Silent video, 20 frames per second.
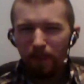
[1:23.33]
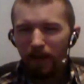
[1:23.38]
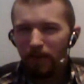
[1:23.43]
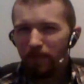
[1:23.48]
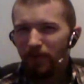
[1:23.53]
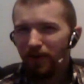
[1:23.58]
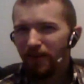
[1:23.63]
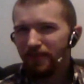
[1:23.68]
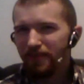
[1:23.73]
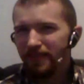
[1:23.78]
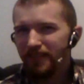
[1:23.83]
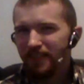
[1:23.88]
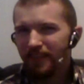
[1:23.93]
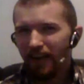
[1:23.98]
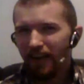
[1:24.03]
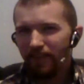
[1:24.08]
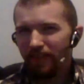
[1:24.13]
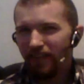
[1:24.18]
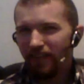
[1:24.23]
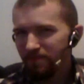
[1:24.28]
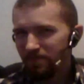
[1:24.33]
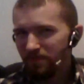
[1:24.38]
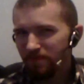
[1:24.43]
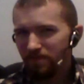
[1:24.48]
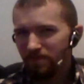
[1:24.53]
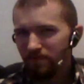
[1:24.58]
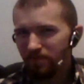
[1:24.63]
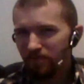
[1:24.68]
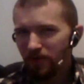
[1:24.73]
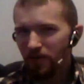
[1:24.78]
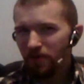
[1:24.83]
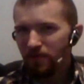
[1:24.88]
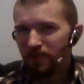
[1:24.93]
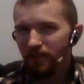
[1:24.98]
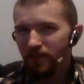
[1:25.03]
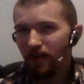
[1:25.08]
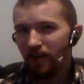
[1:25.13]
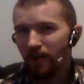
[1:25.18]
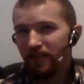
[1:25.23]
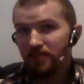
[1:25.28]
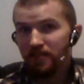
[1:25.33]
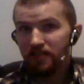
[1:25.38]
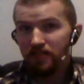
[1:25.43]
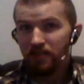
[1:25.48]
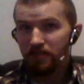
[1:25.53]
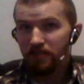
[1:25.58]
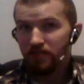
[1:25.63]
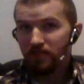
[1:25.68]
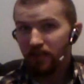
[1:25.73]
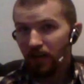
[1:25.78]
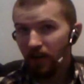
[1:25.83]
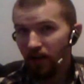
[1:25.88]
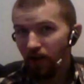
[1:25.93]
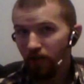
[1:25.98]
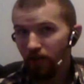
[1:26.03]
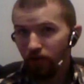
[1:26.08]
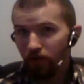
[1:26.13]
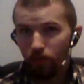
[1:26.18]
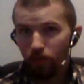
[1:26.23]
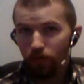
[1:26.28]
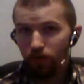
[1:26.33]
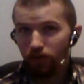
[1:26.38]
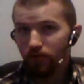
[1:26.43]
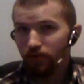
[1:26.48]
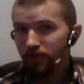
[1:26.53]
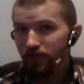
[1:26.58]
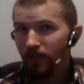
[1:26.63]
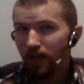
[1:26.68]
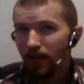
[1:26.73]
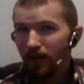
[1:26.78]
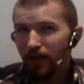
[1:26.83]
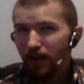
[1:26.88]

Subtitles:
apparently now that Kusanagi's in this other world,